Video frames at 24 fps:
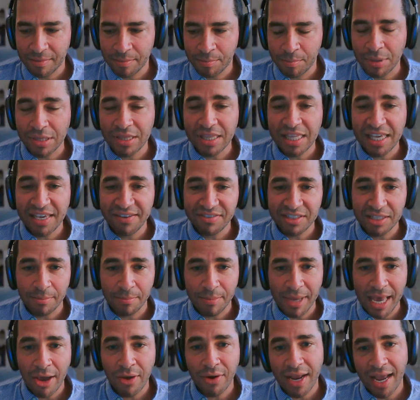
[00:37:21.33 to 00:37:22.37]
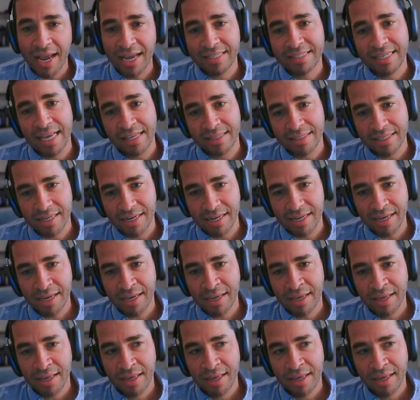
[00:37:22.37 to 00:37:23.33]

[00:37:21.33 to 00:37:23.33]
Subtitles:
beliefs about identity